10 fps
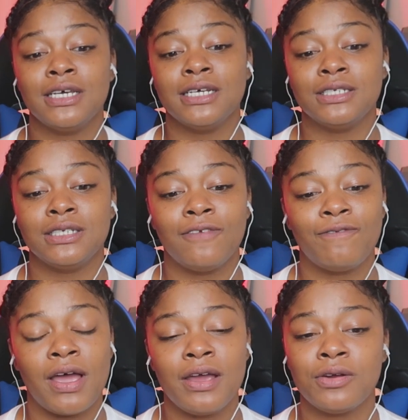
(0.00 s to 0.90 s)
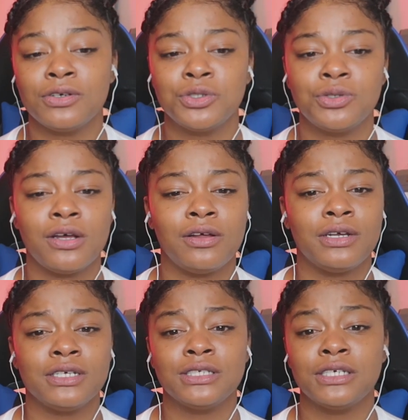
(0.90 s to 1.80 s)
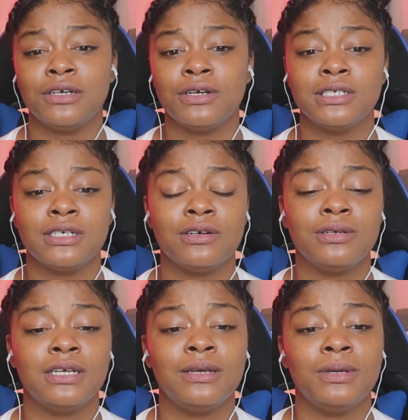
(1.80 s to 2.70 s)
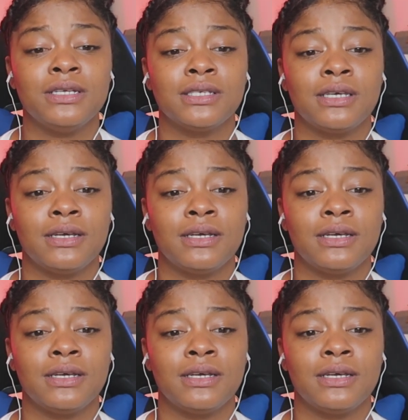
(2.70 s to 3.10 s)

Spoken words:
And she's fighting her struggle, her insecurities, and her demons.